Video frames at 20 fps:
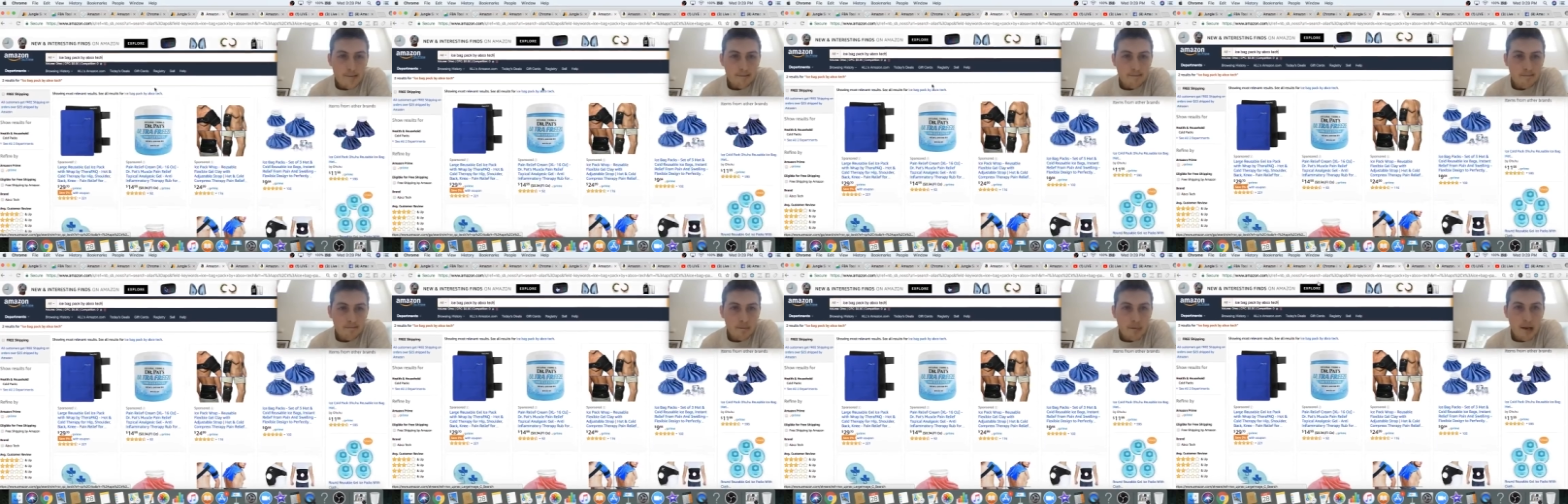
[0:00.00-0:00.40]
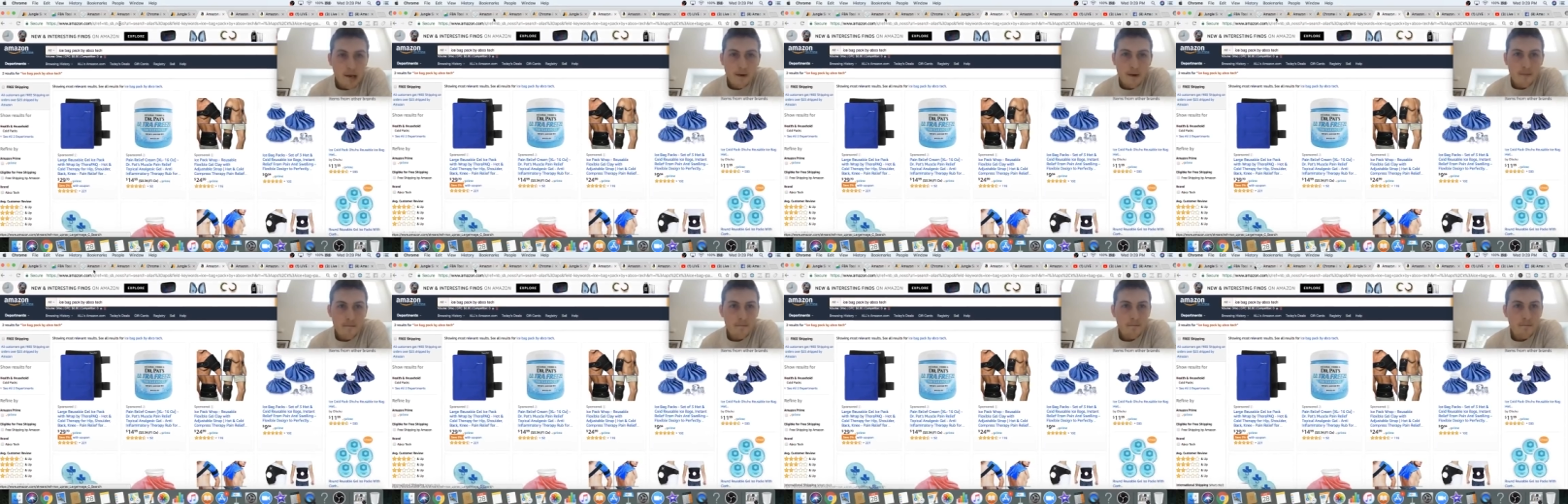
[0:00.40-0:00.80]
Yeah,
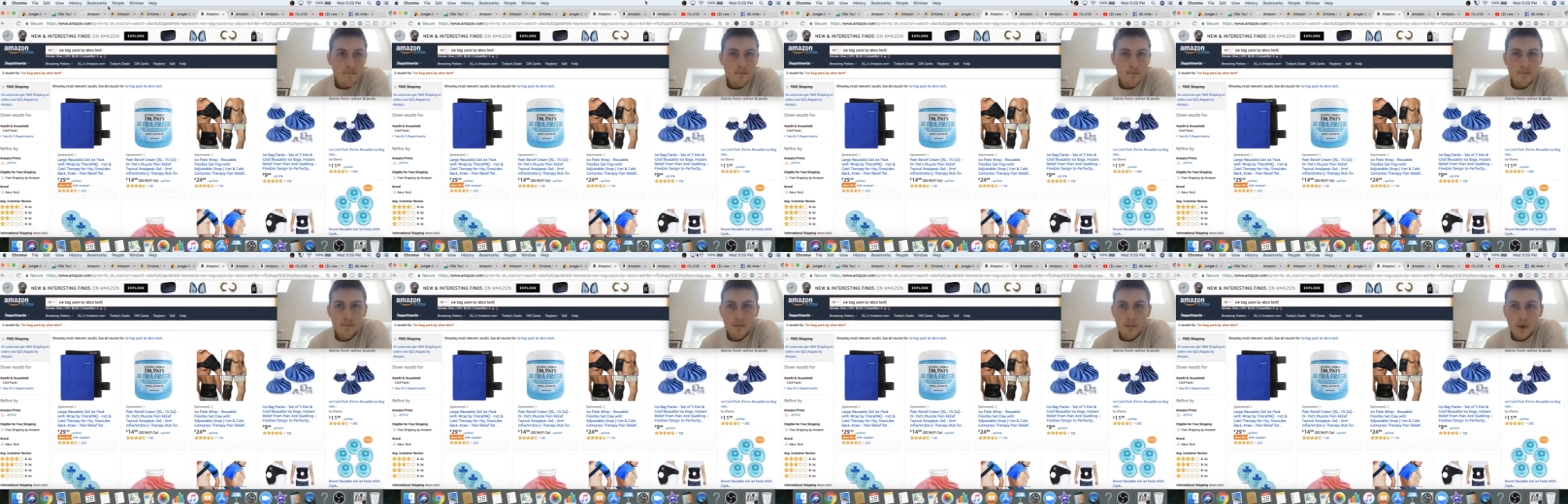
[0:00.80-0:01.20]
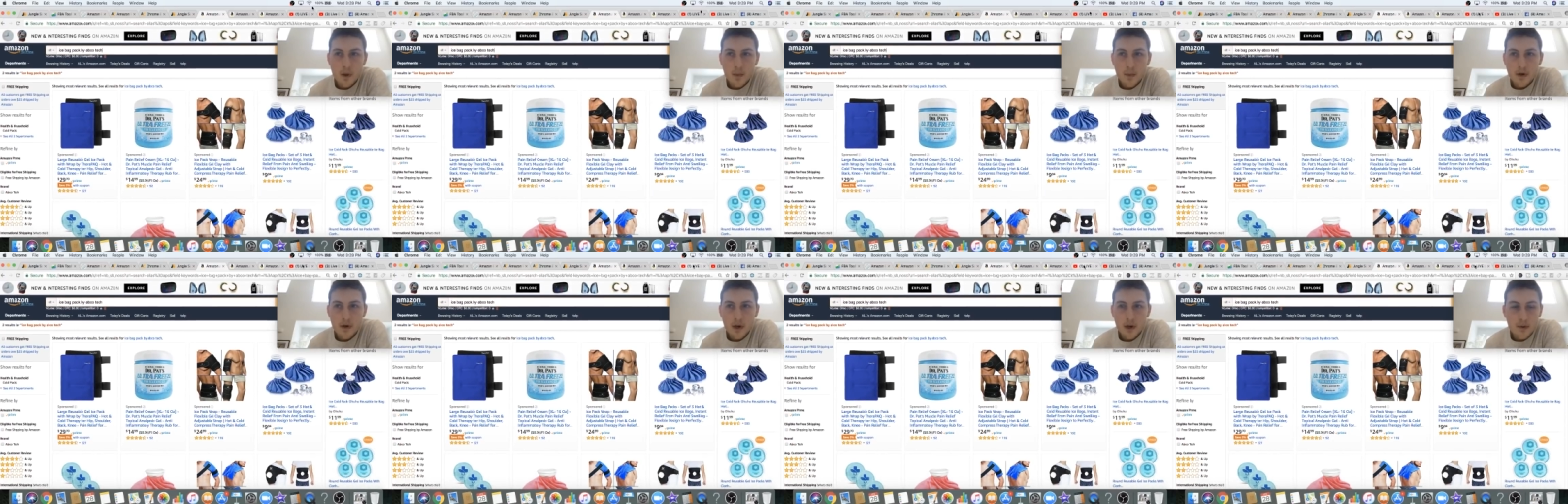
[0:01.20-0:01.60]

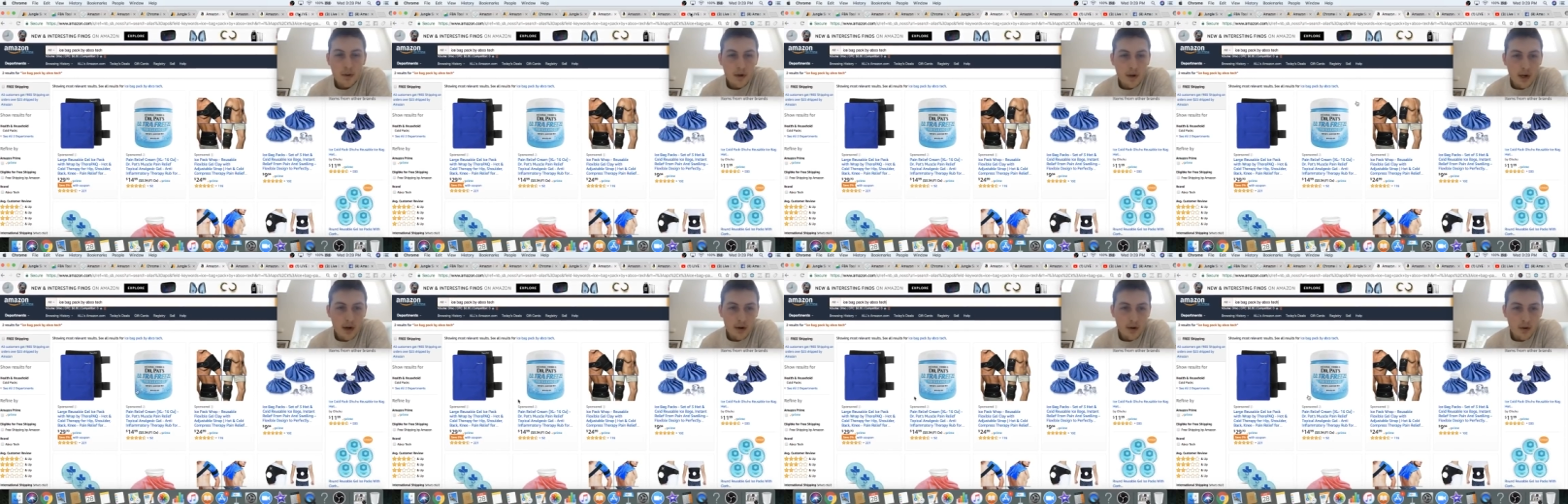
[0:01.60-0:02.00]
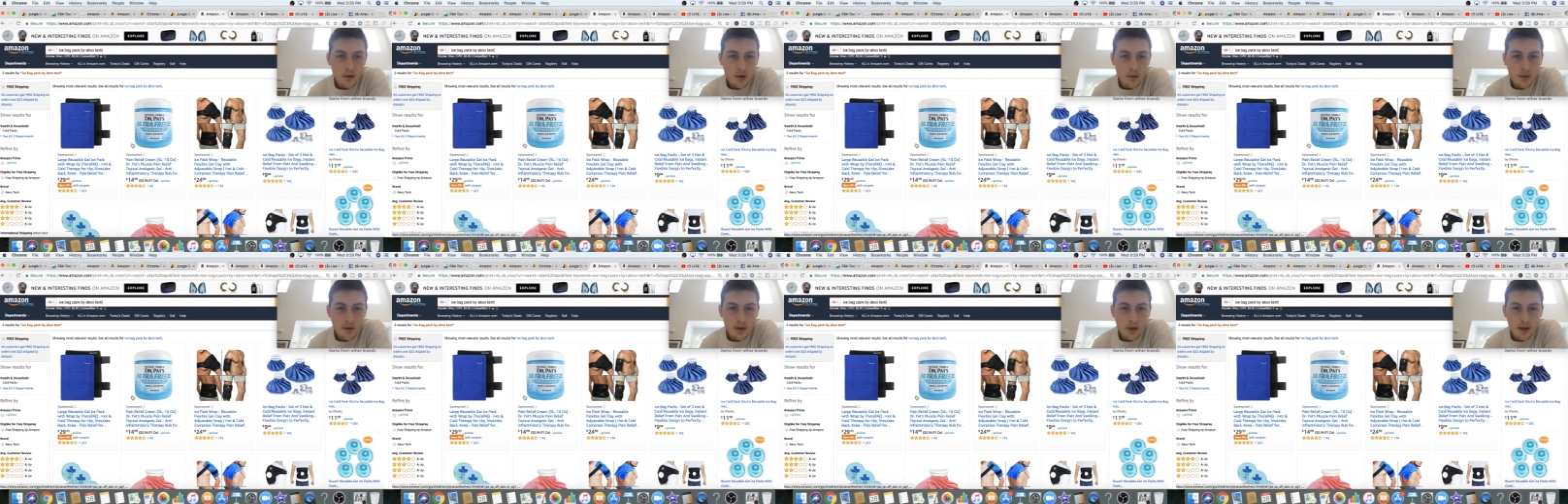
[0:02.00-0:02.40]
I don't know what
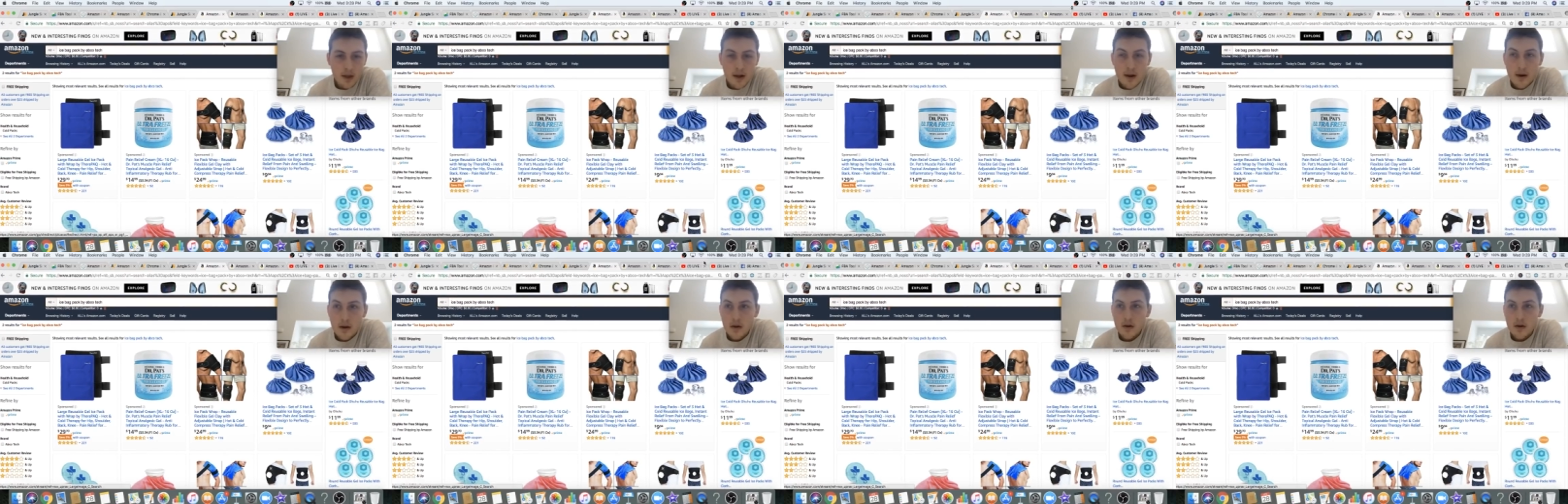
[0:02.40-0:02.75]
I'm looking at.